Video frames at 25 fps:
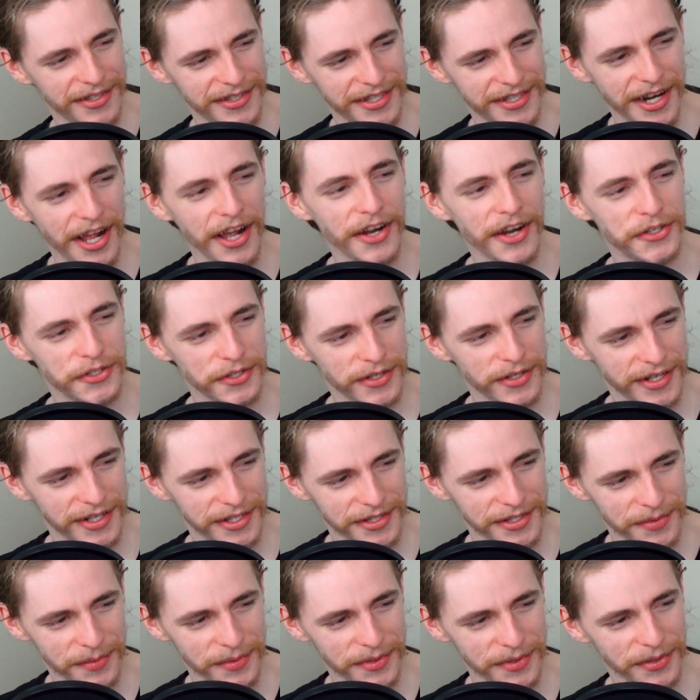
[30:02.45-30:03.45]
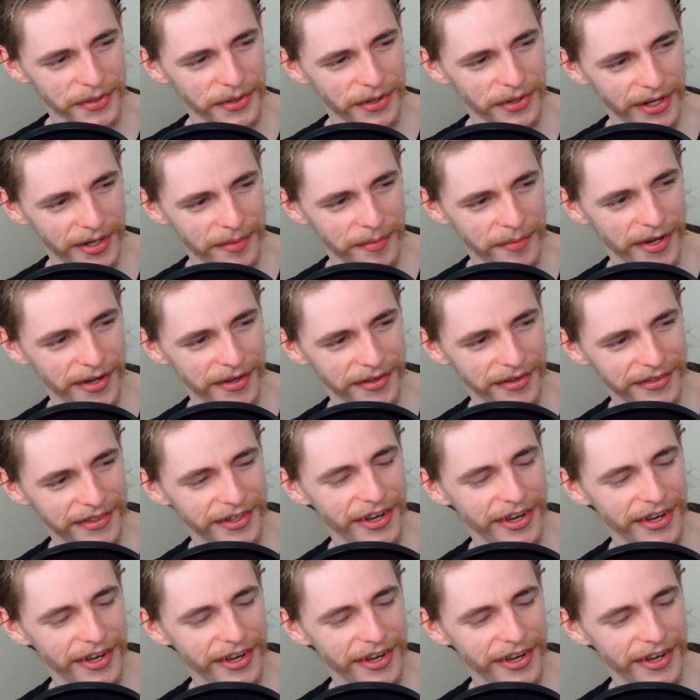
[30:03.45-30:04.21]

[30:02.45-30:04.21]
San Andreas we're talking about,